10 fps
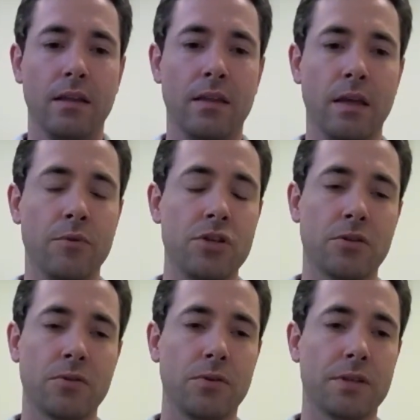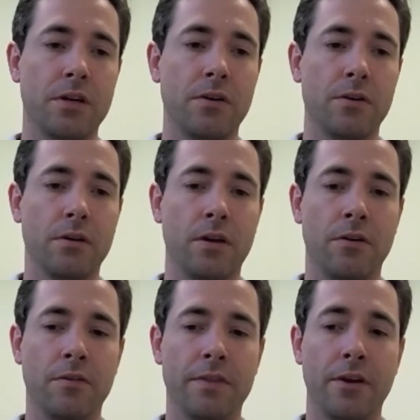the imaging tools that
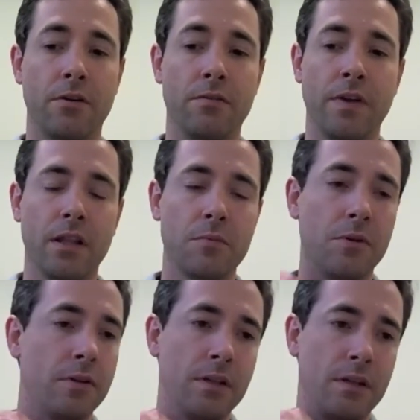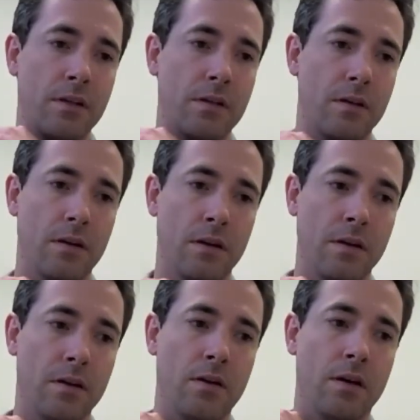are available
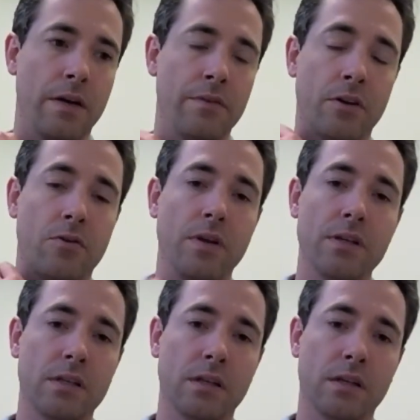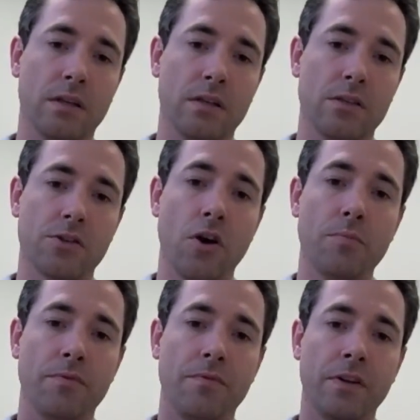are have increasing scope
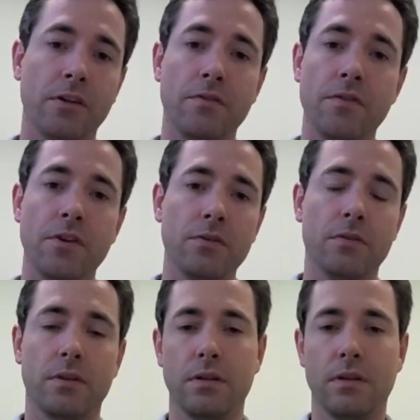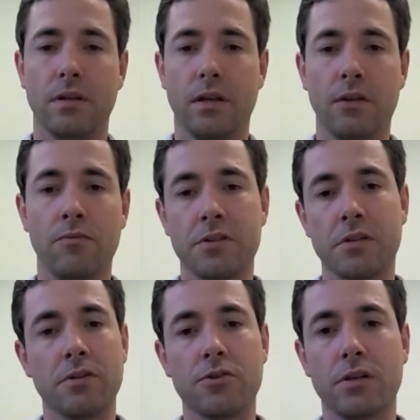of field of view and
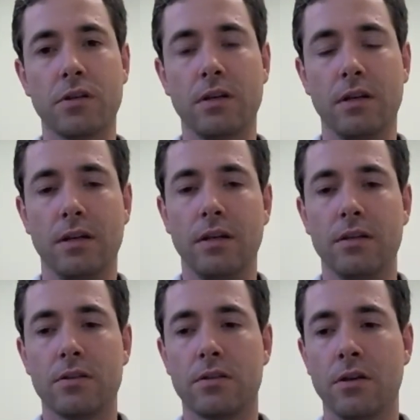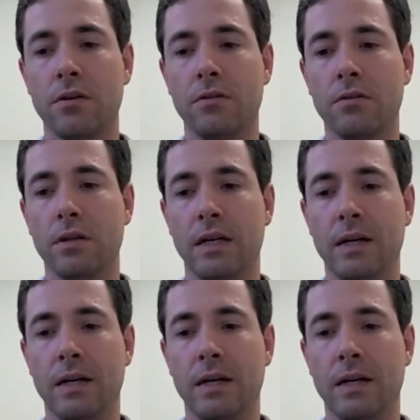resolution. So,